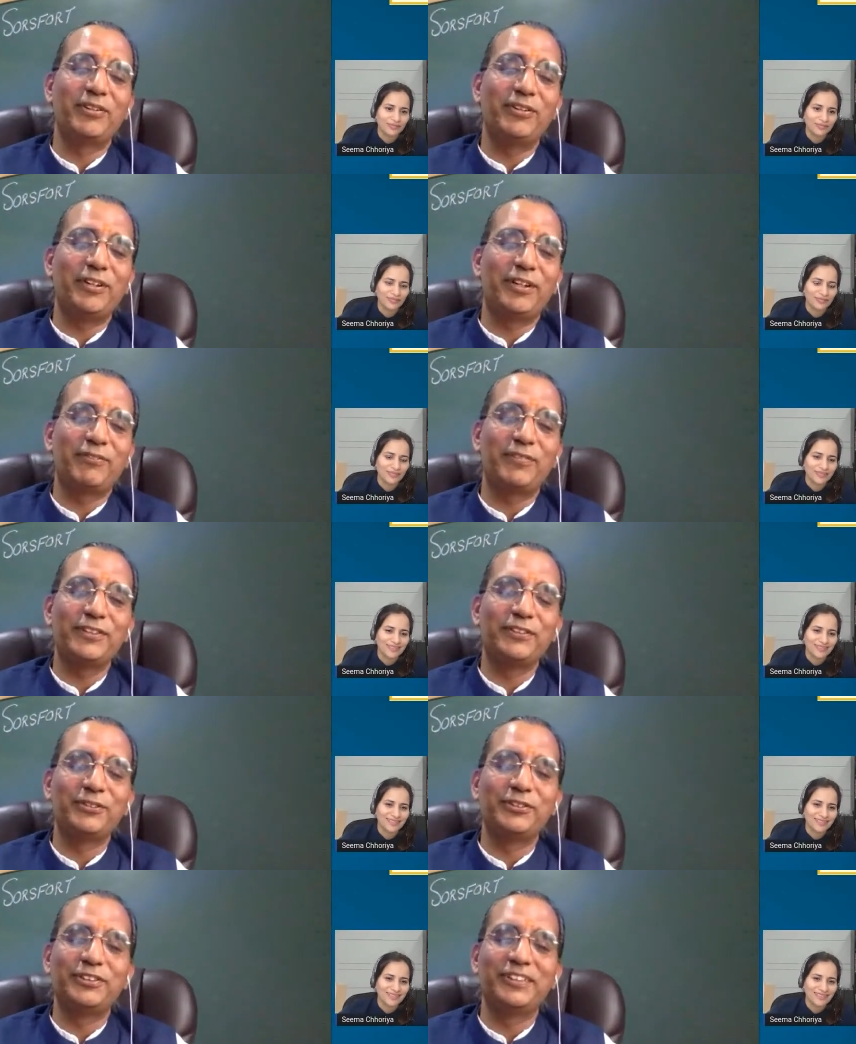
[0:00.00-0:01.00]
Speaker 1: of the
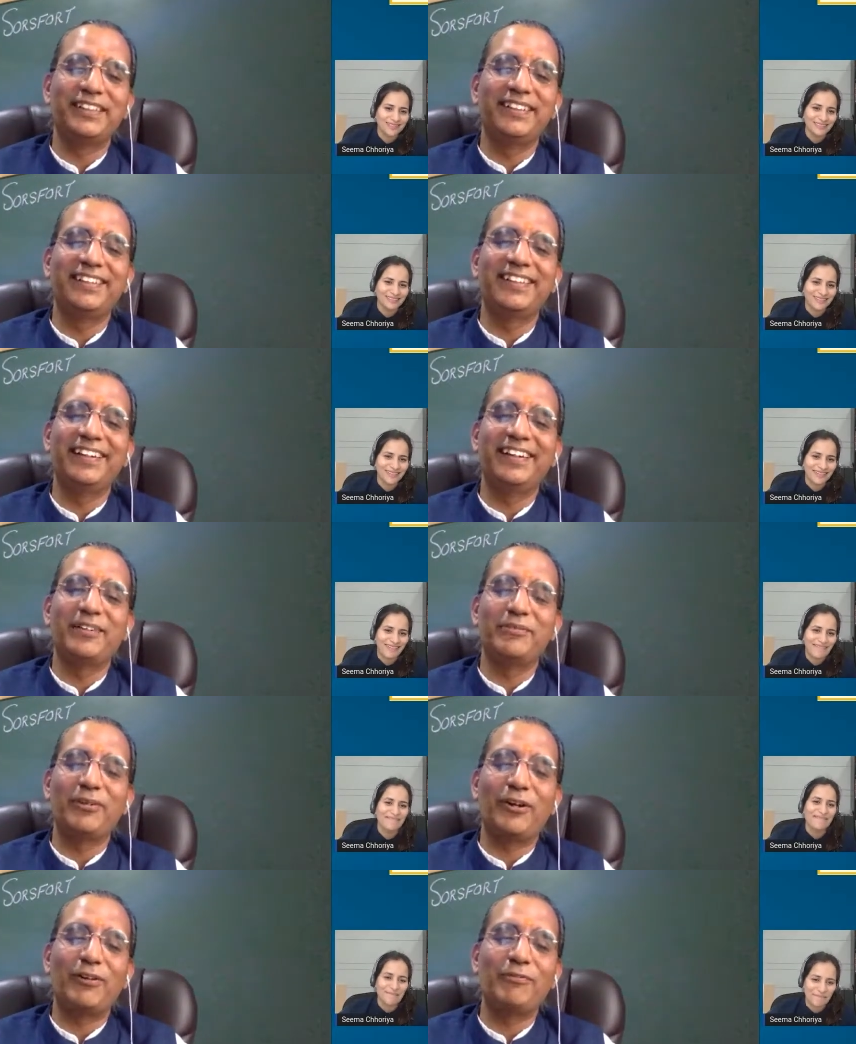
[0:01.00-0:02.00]
toughest questions. A uh,
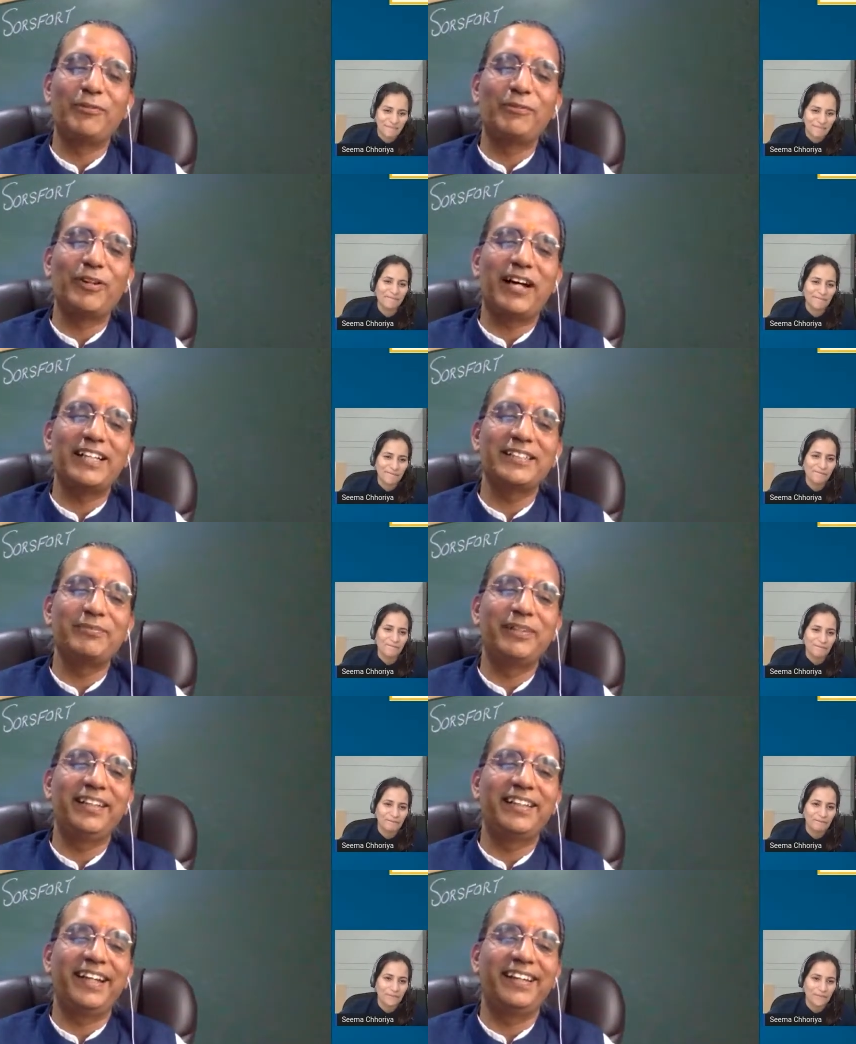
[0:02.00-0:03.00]
lot of people ask
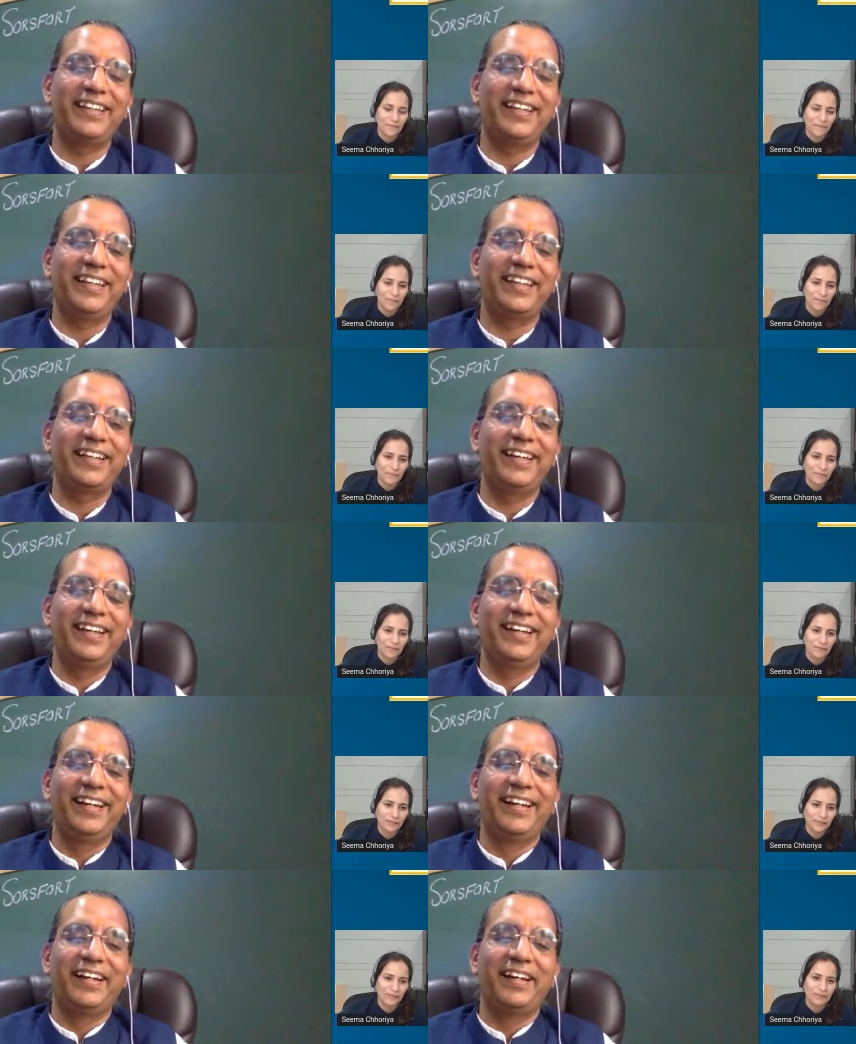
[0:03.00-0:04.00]
me that day.
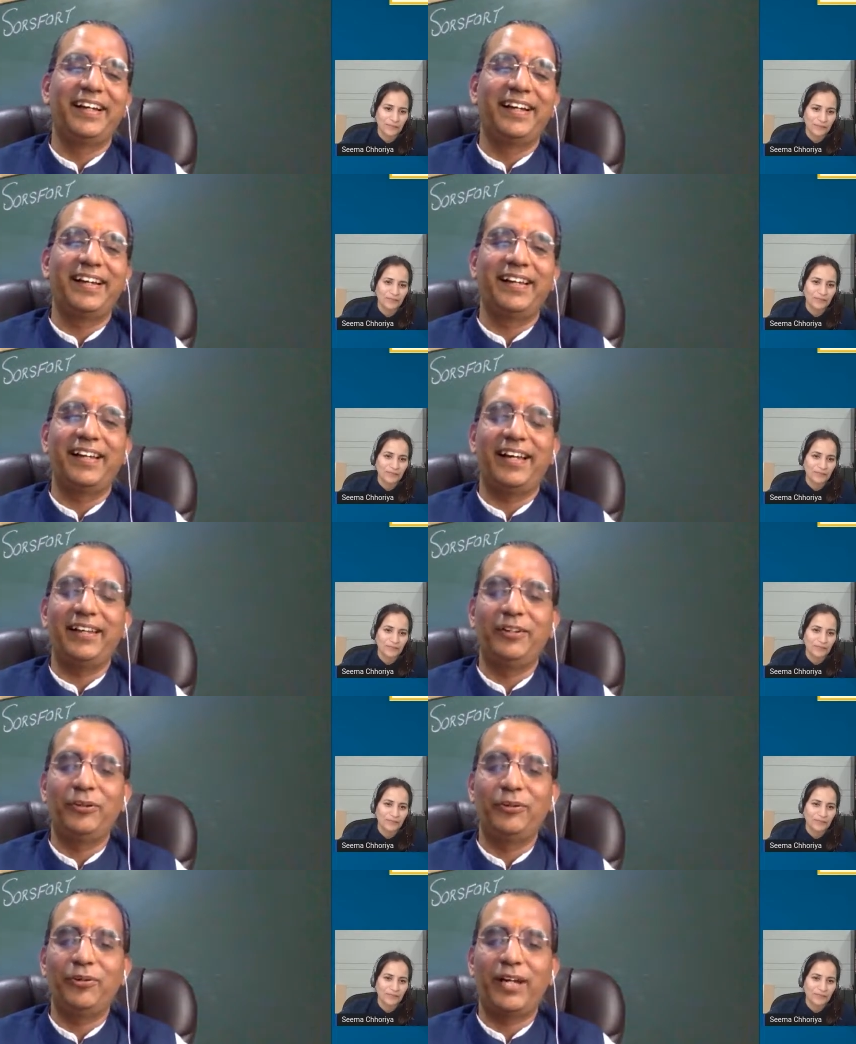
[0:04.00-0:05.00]
Uh, I
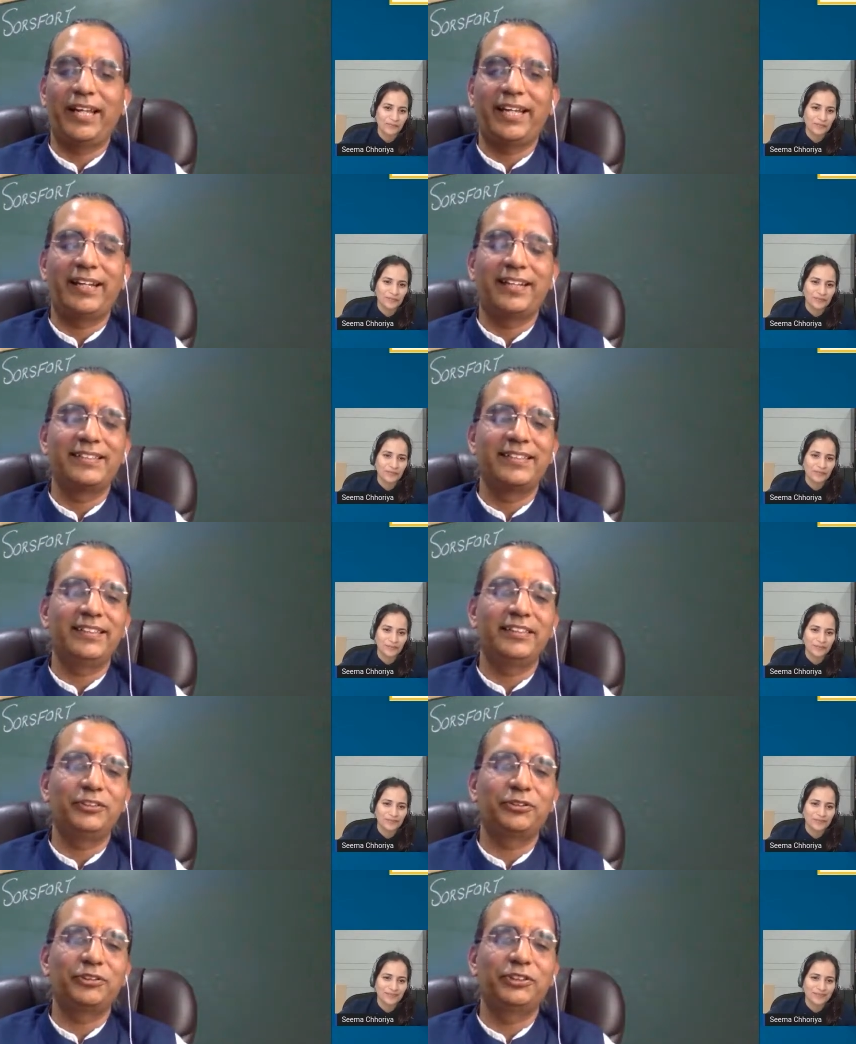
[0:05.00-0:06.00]
don't know. I can answer
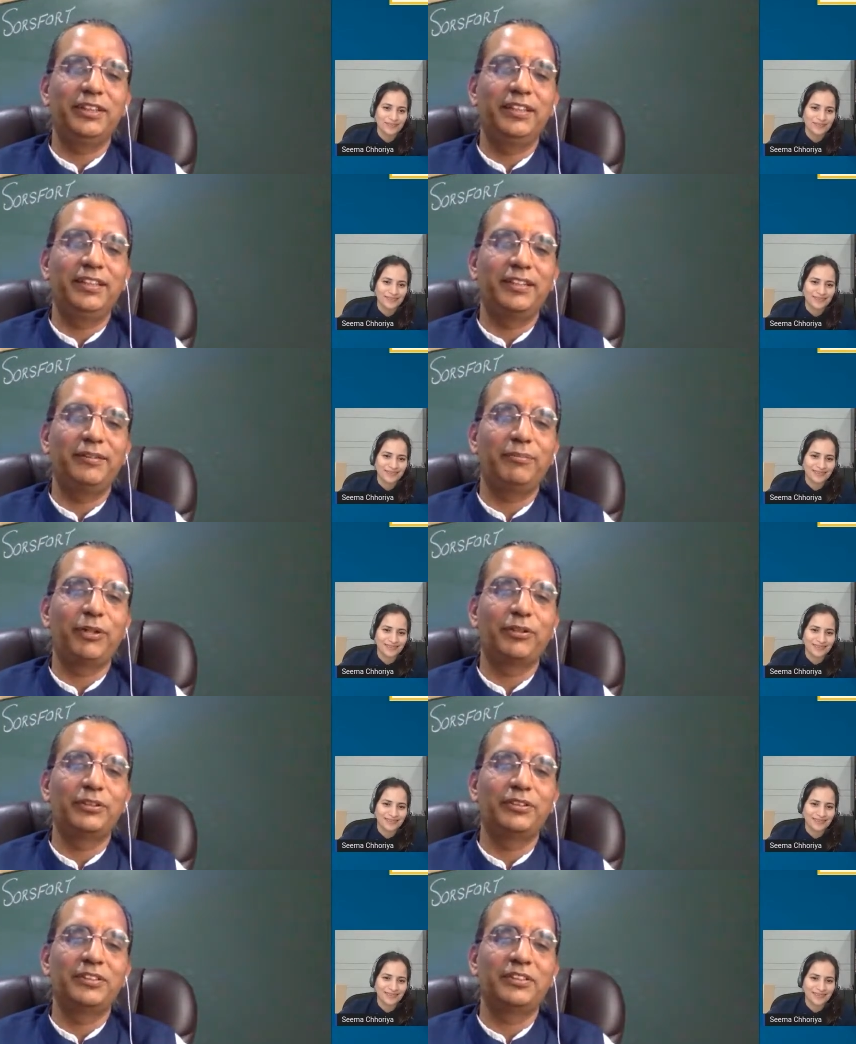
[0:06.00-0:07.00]
this question here
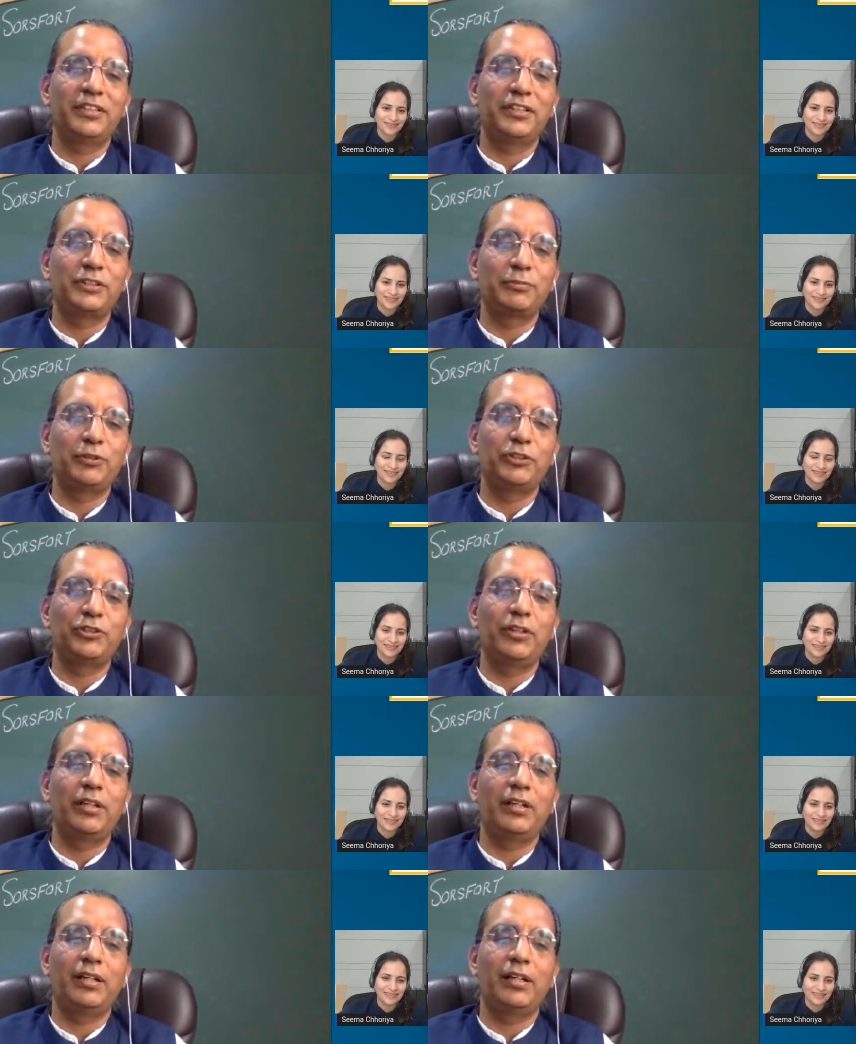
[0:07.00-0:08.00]
because this is an
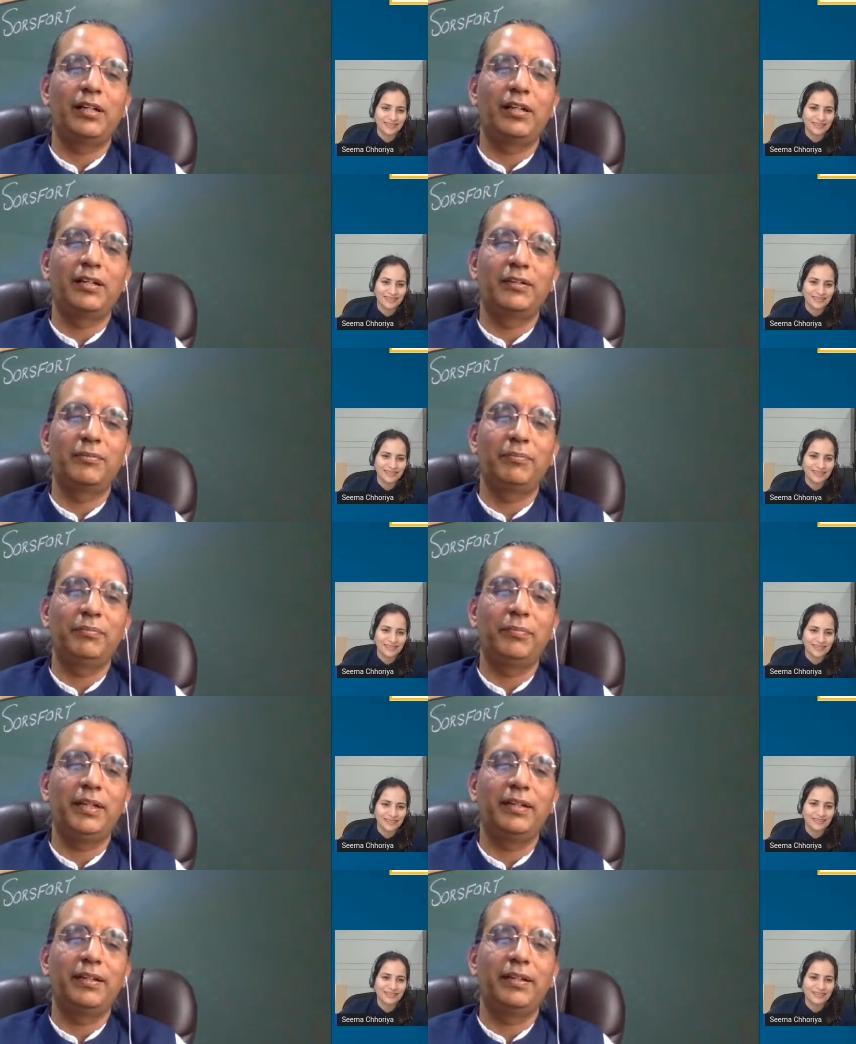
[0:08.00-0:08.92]
spiritual uh, me.